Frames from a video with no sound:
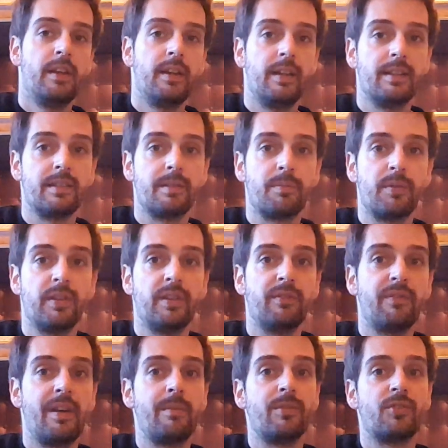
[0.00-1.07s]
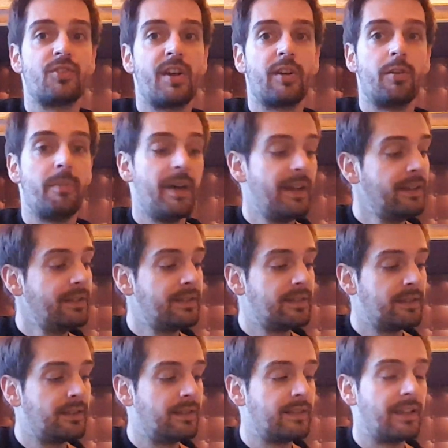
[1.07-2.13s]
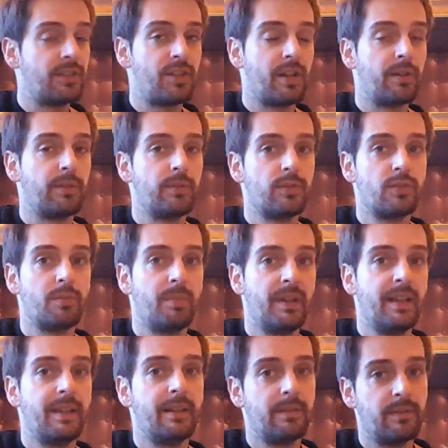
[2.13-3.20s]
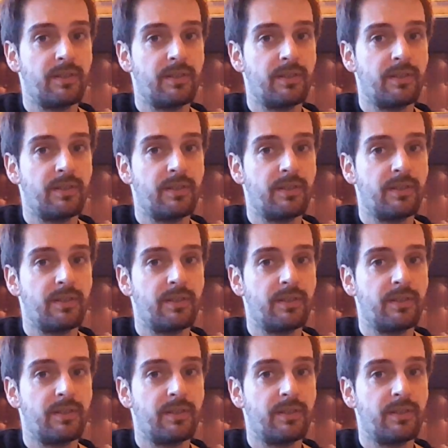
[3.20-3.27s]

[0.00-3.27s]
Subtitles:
It's a pretty famous Django ballad that Django used to play.